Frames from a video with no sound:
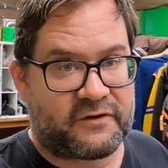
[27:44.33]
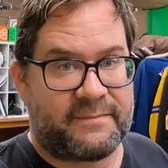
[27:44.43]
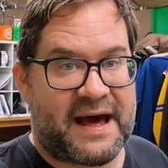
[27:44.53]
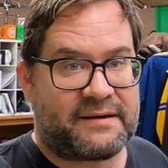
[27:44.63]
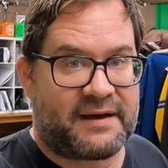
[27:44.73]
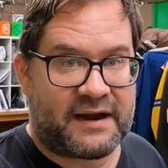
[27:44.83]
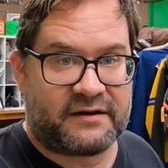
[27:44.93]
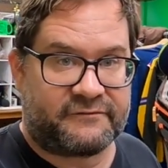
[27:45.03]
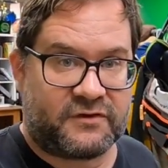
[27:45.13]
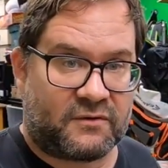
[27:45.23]
feel bad about
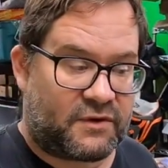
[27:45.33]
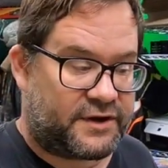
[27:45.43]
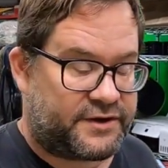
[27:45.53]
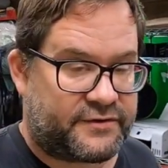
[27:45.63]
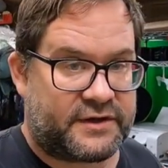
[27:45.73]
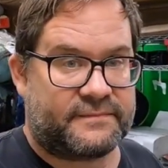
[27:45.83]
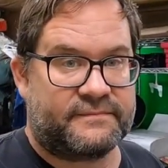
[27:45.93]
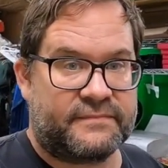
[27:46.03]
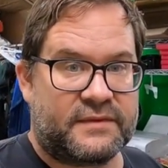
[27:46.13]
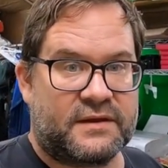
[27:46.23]
it if you don't want to do it.
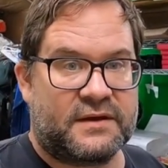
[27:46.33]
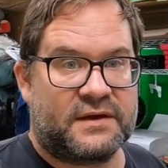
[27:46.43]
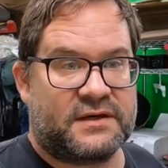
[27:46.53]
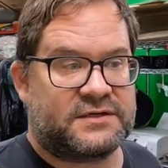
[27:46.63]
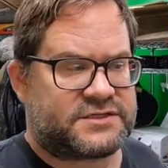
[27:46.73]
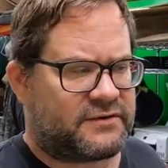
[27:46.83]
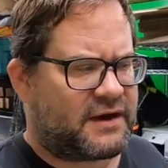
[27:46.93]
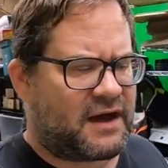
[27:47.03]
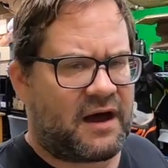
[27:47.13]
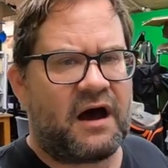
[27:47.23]
So,
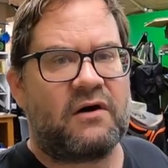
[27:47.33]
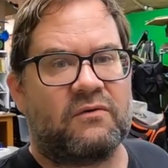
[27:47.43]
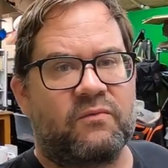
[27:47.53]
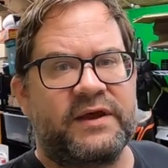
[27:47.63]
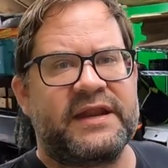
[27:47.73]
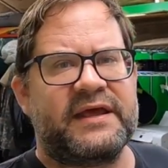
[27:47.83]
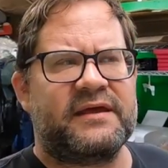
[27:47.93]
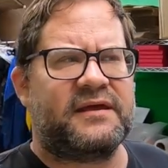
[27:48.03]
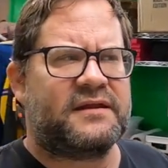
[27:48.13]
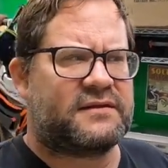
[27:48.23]
uh, oh, we
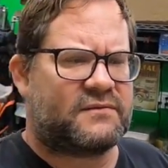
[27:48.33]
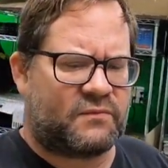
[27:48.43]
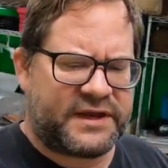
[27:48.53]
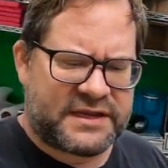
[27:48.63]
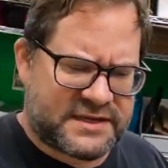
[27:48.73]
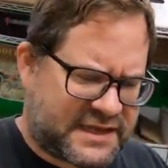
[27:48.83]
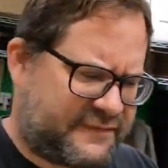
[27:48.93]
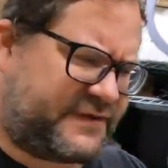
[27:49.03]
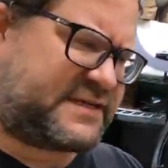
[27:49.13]
need we need to give